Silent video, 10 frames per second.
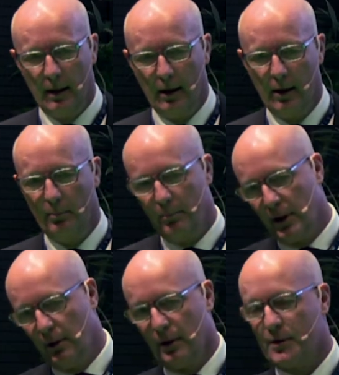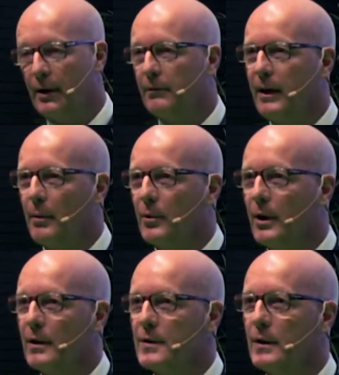Um, but you also have
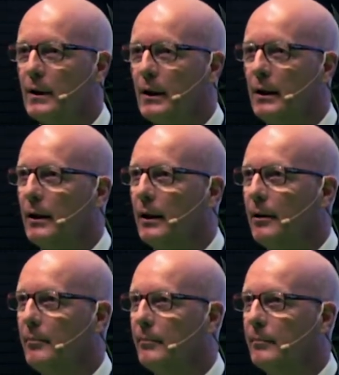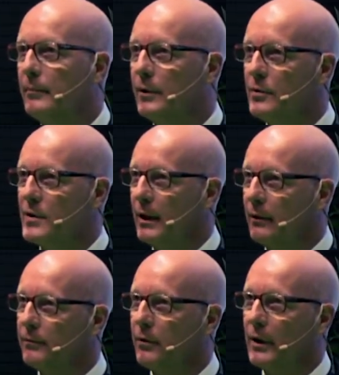cameras um, using
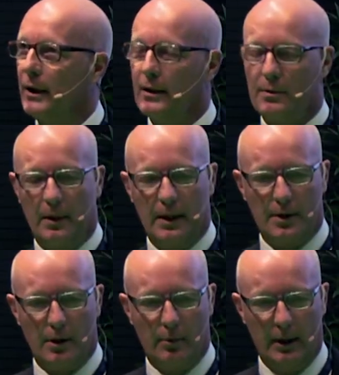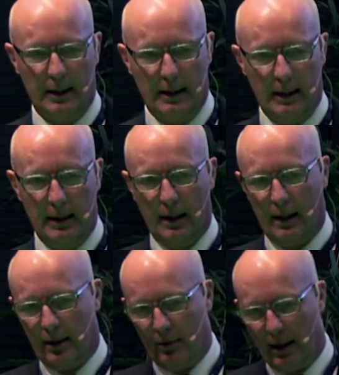for their displays OLED.
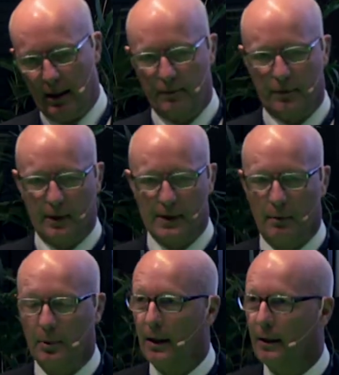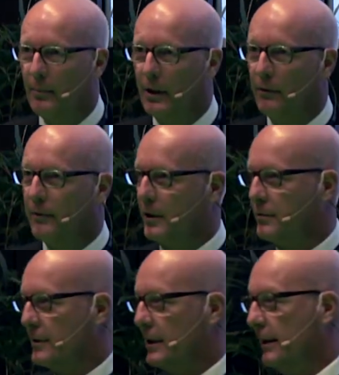You have, for example, other
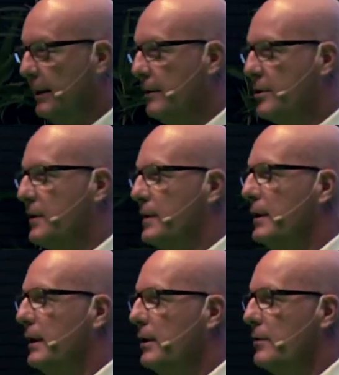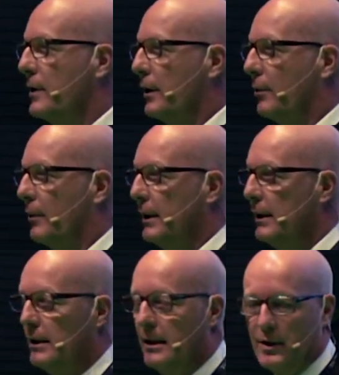manufacturers like HTC using
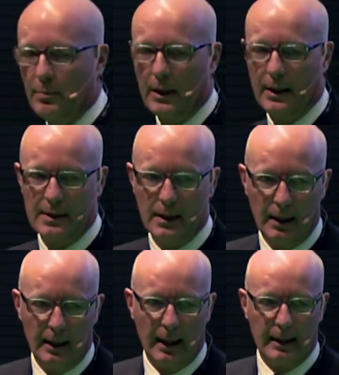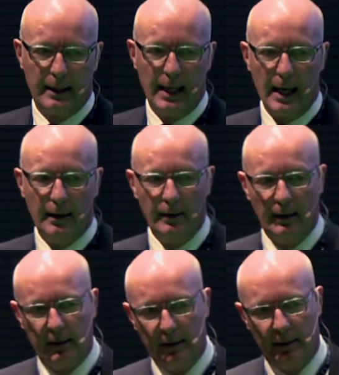OLED displays. And again,
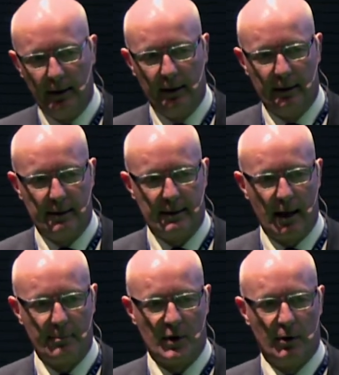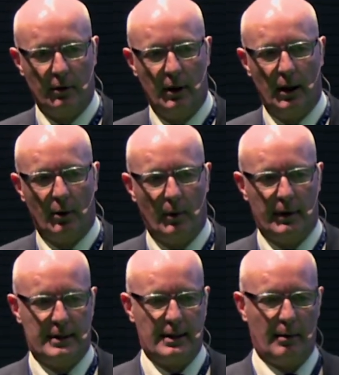uh, Samsung with
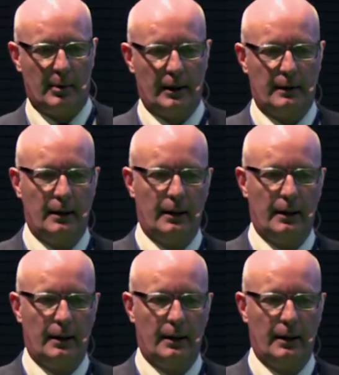a tablet.